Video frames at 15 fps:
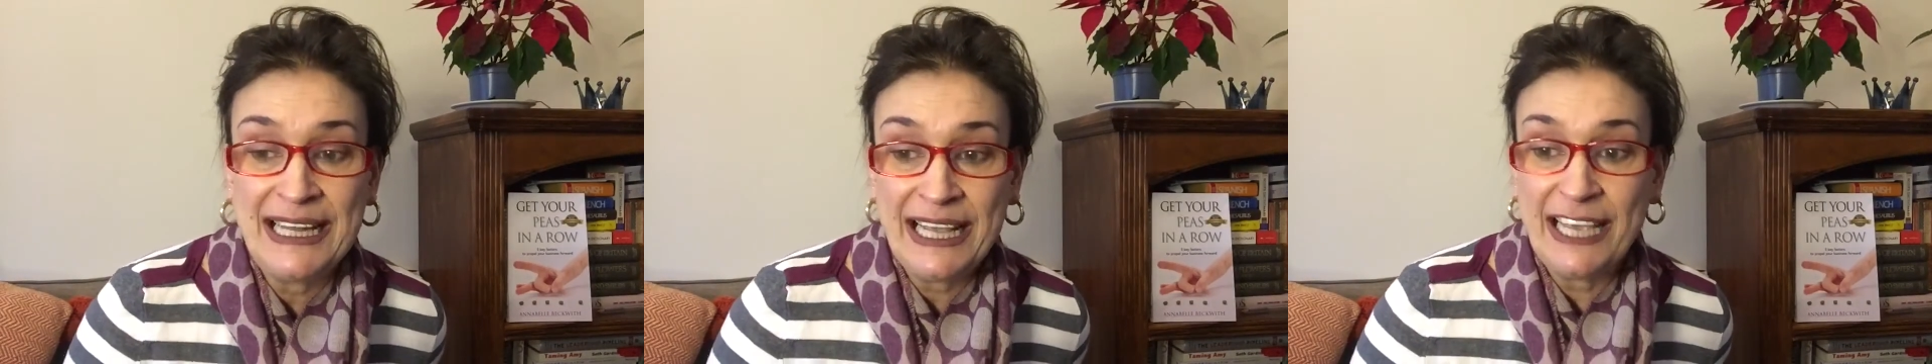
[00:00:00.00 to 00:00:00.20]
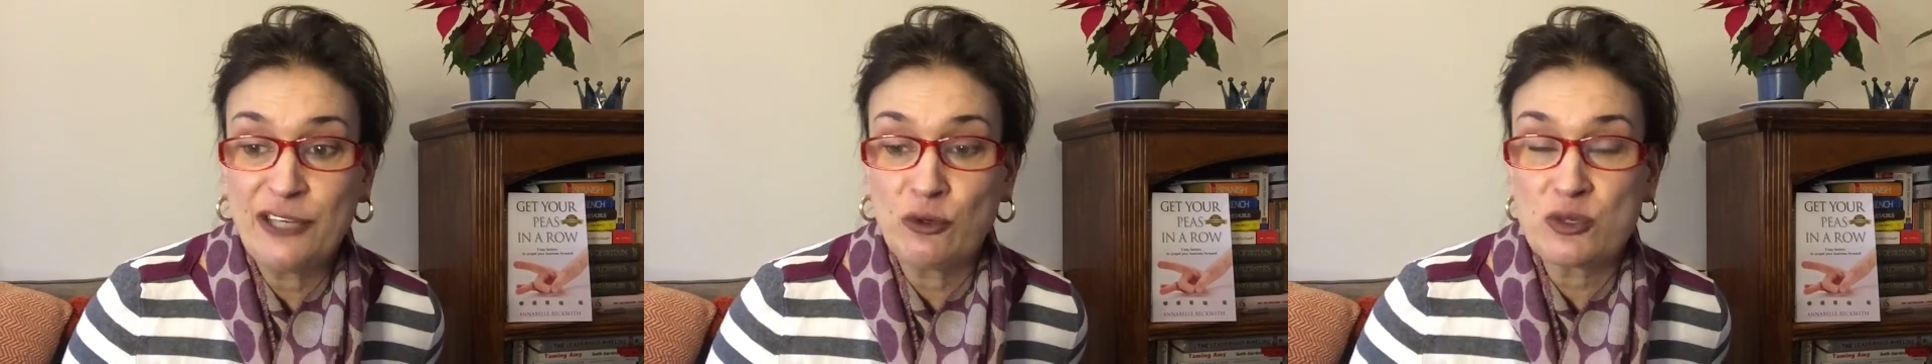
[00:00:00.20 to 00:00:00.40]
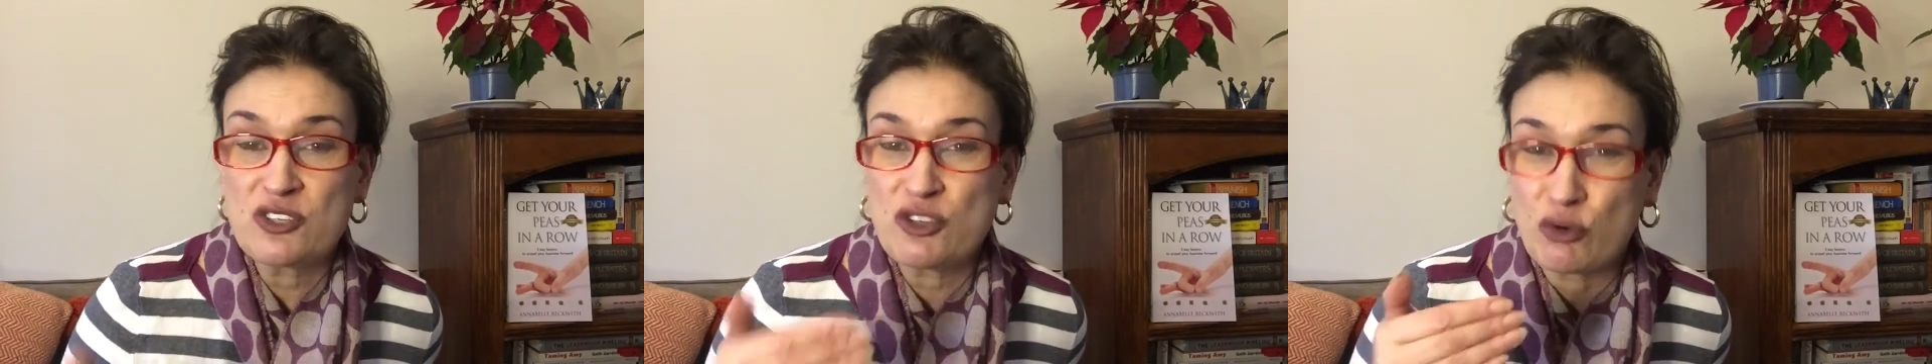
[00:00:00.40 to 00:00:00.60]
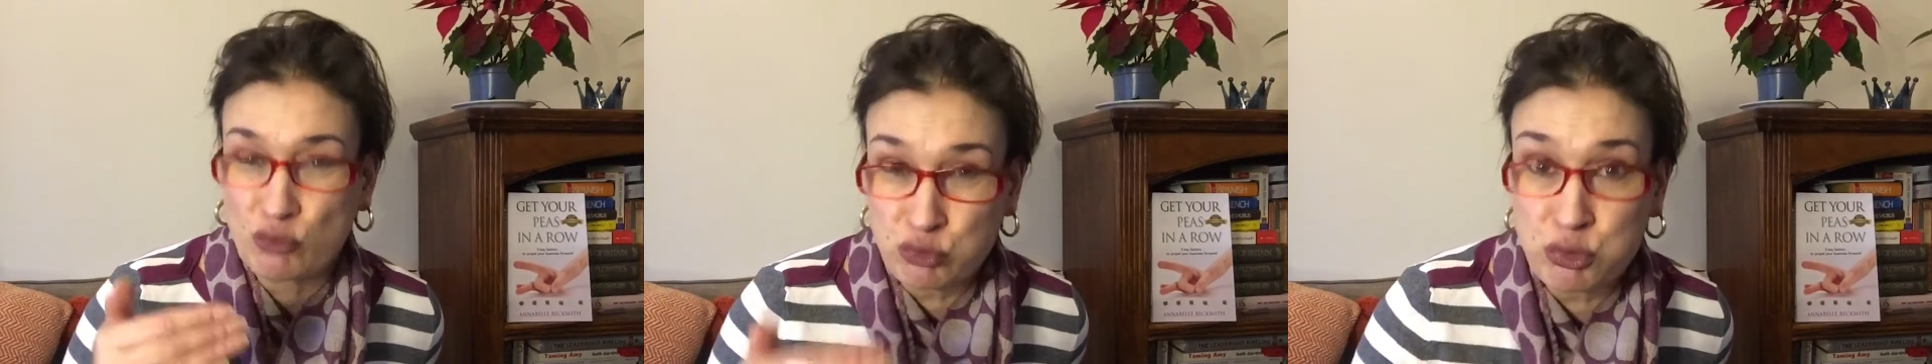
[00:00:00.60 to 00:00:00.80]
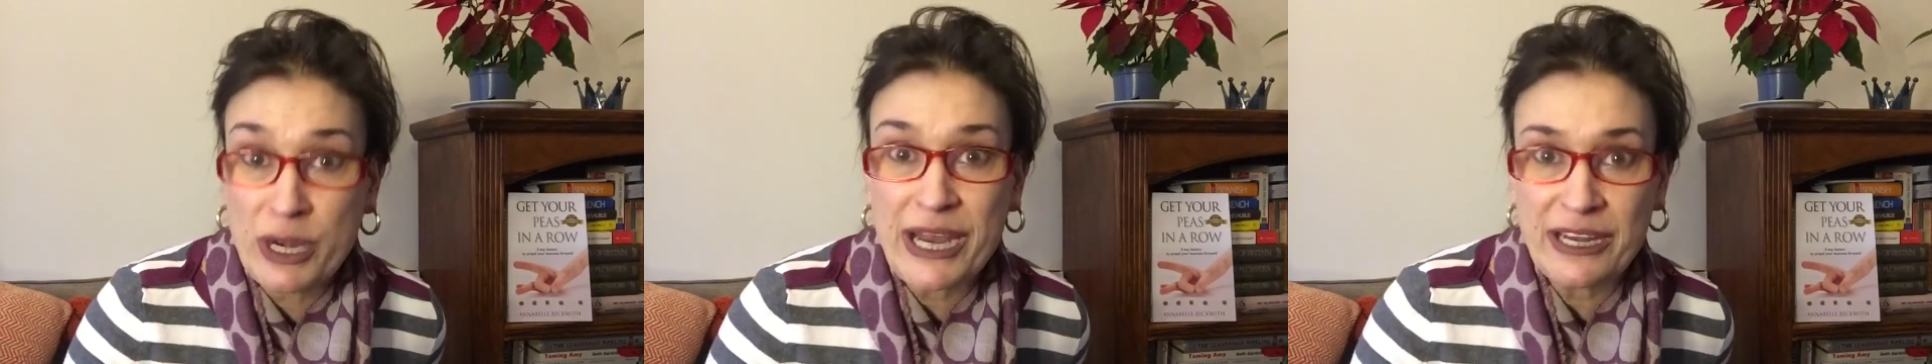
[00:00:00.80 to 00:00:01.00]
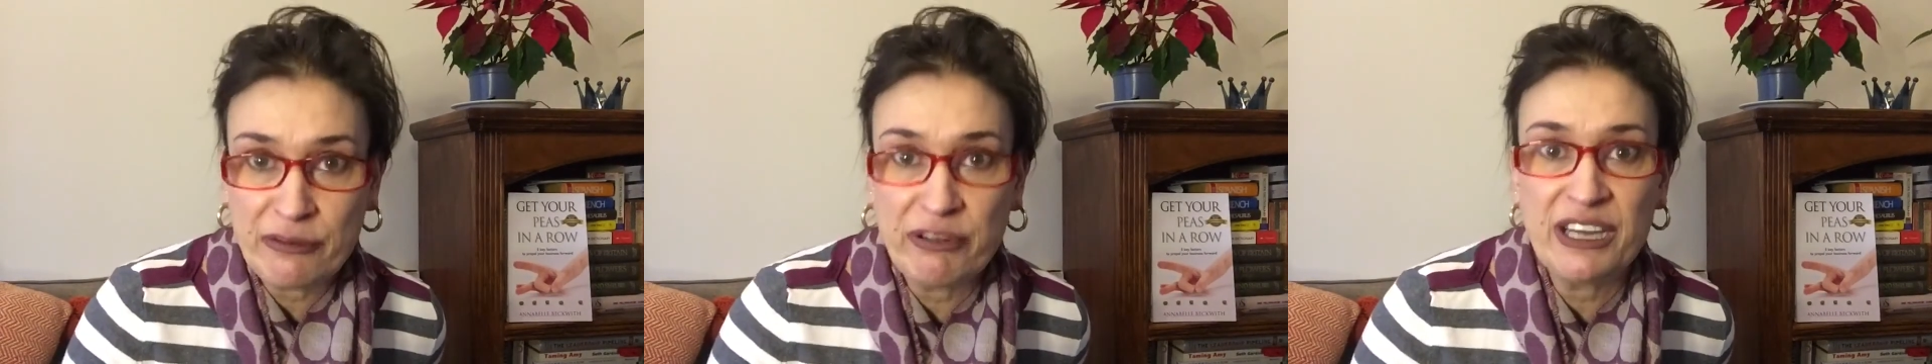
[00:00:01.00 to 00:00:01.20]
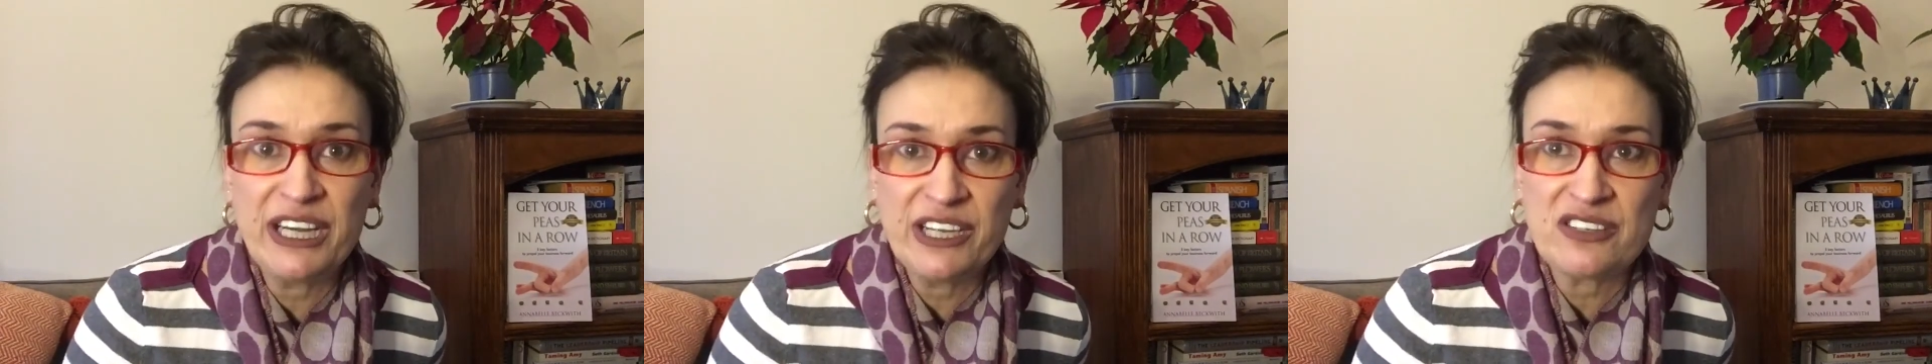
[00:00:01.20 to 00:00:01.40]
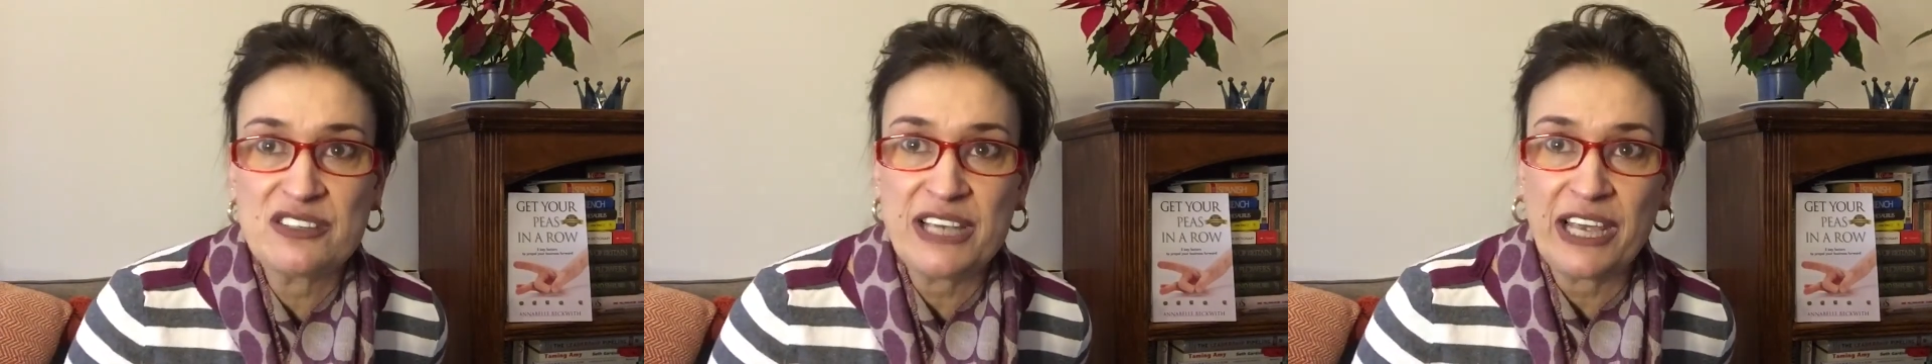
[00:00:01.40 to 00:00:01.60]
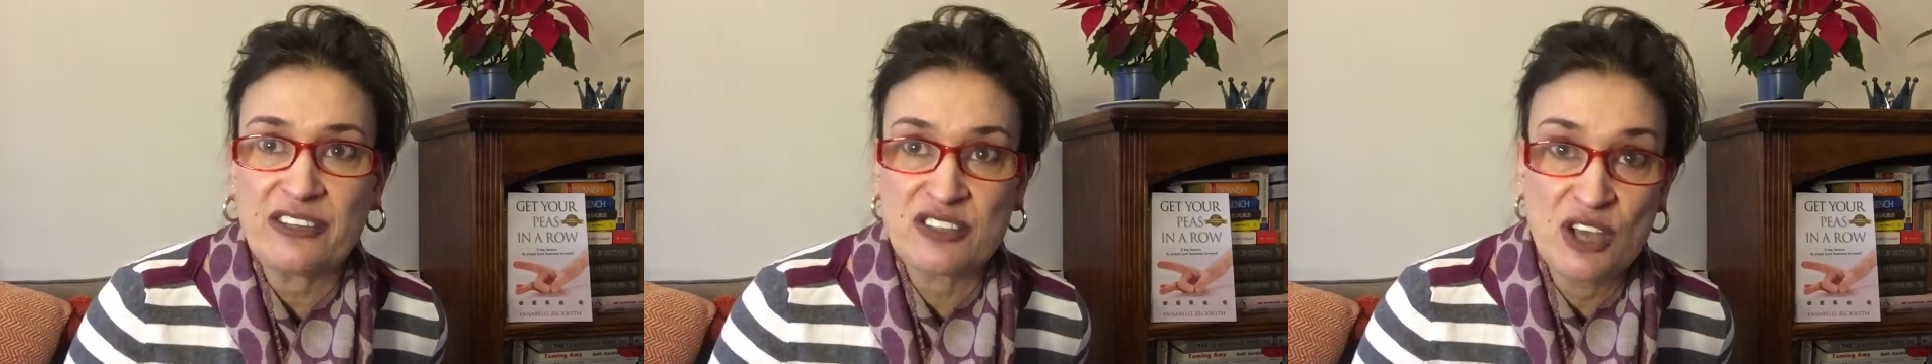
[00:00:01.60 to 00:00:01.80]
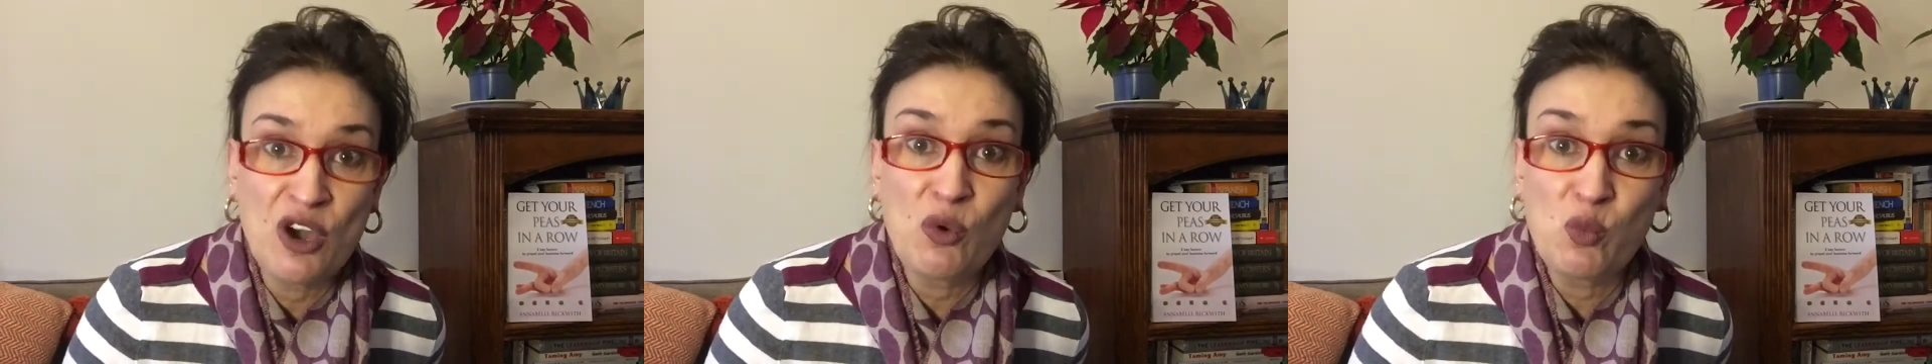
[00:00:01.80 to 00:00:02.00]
in order to really, really assess